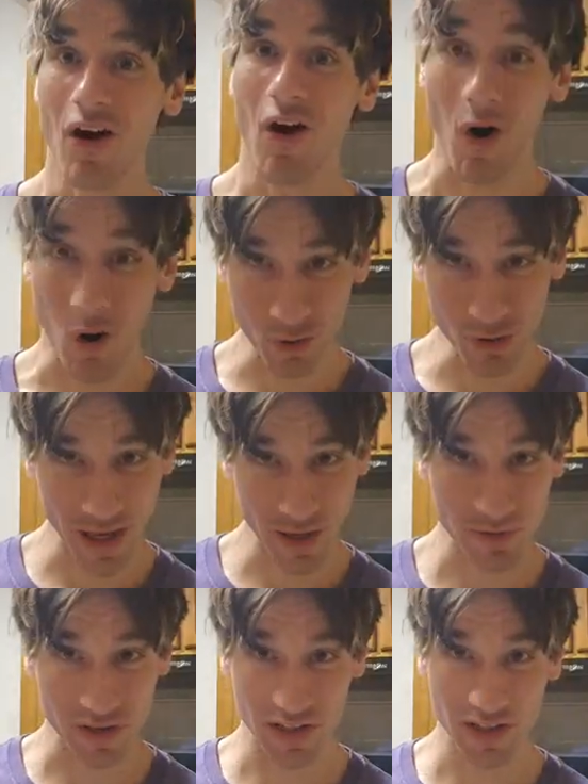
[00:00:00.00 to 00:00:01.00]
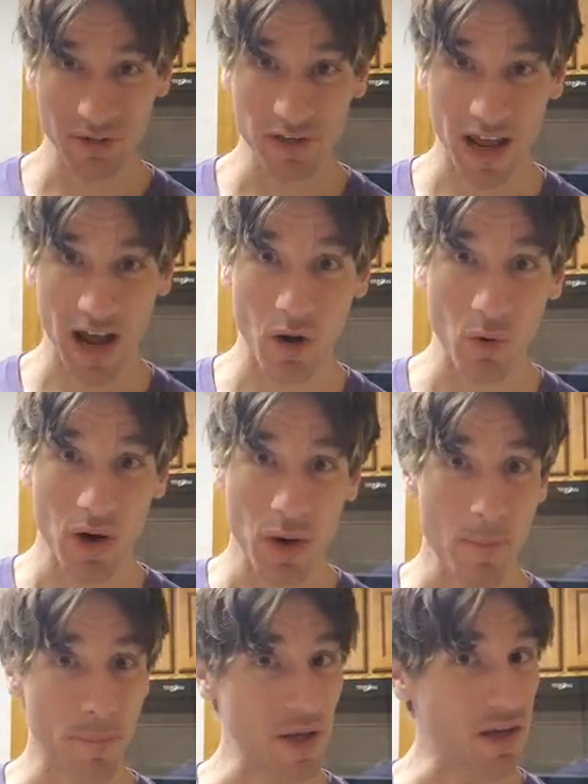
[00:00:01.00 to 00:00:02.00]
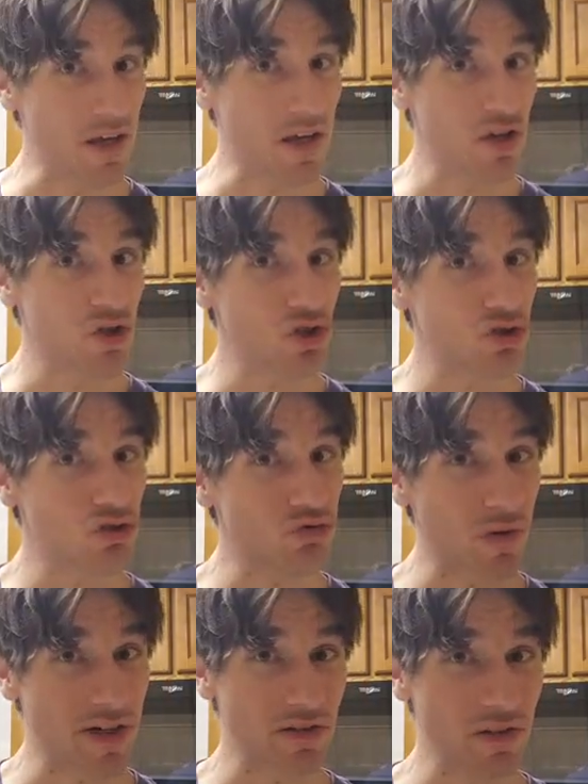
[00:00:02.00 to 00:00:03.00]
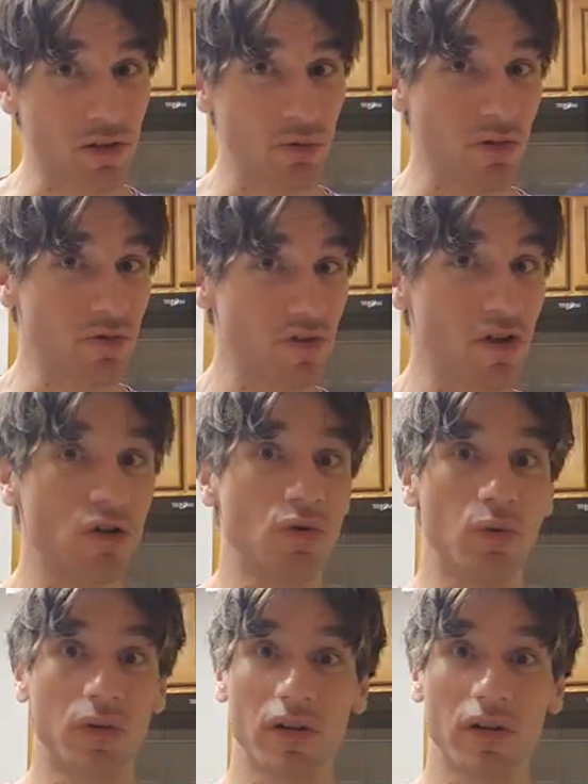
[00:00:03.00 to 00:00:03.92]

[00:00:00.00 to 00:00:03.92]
All games need to now be strictly reviewed.